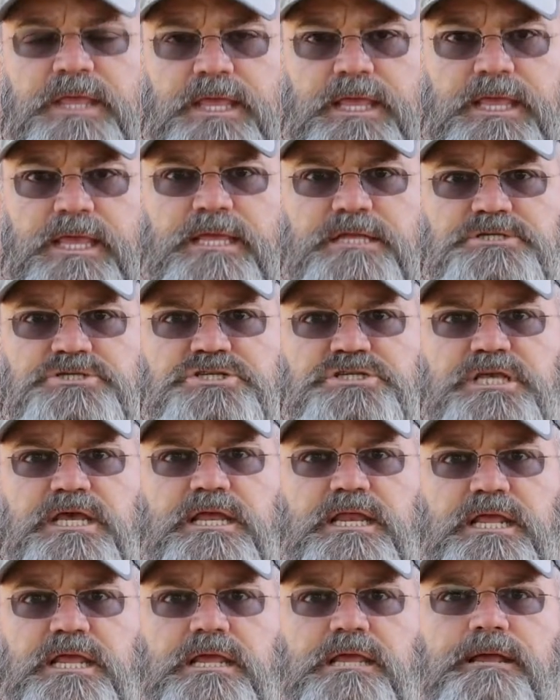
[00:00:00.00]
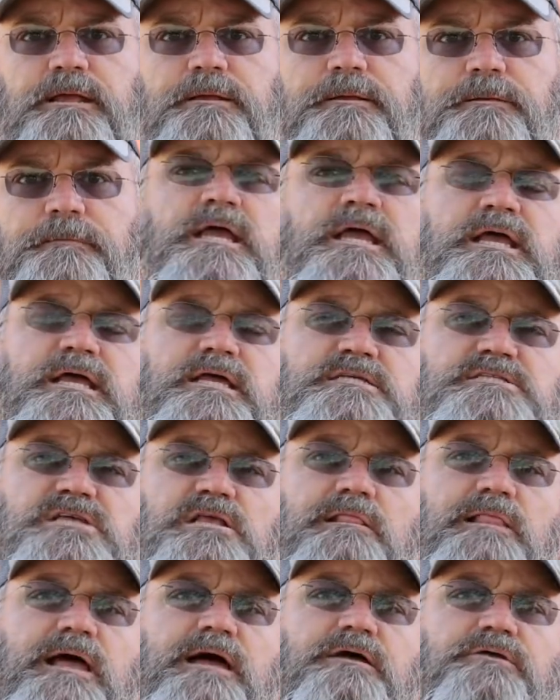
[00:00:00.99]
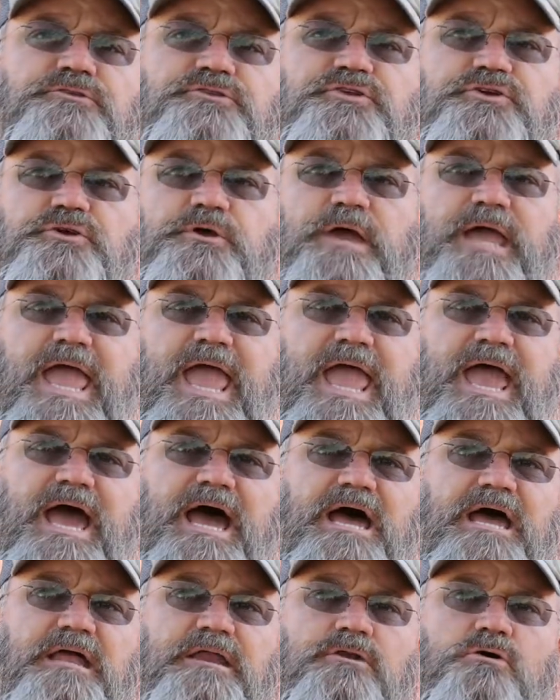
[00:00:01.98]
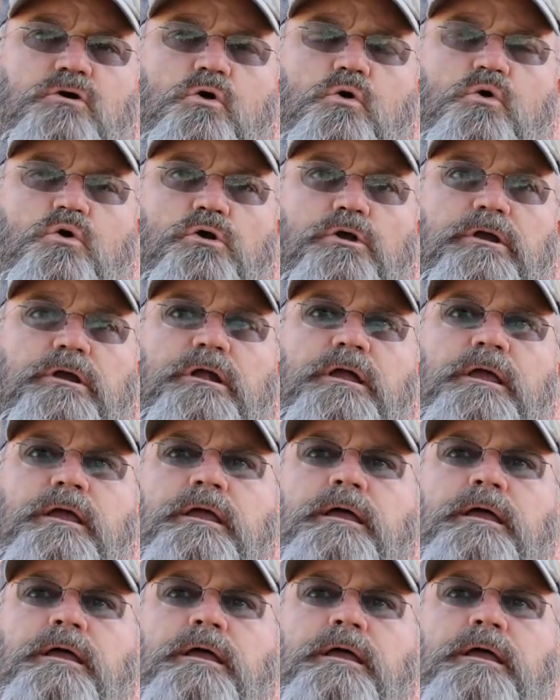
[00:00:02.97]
Each city is allowed to add or